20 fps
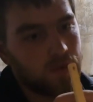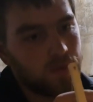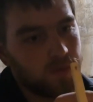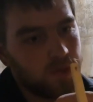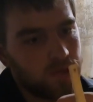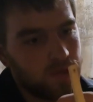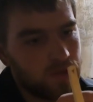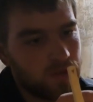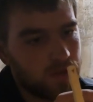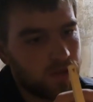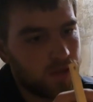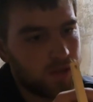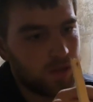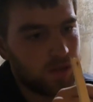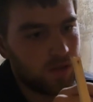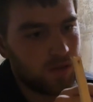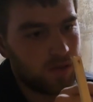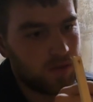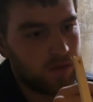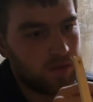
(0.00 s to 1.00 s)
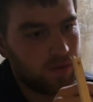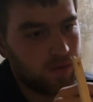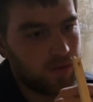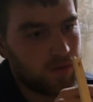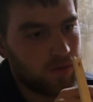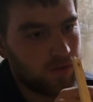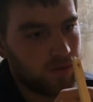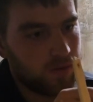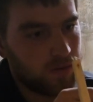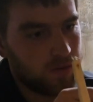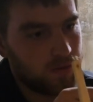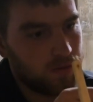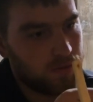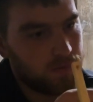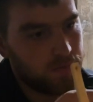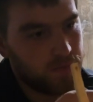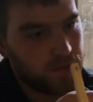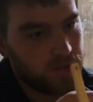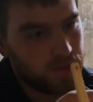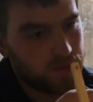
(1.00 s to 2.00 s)
Put a knot on
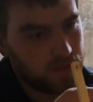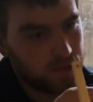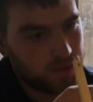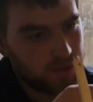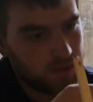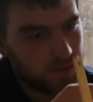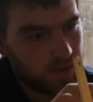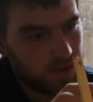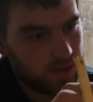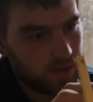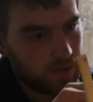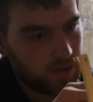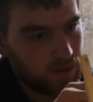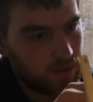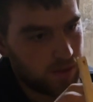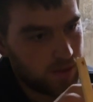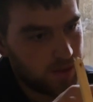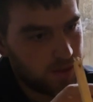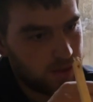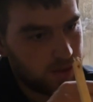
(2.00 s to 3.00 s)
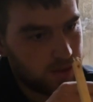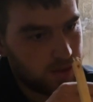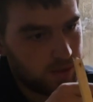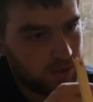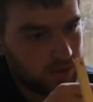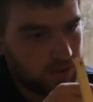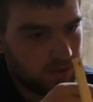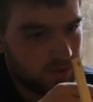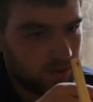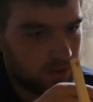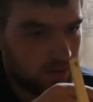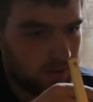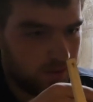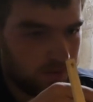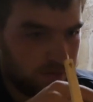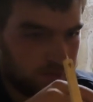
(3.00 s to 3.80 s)
basically in the line itself.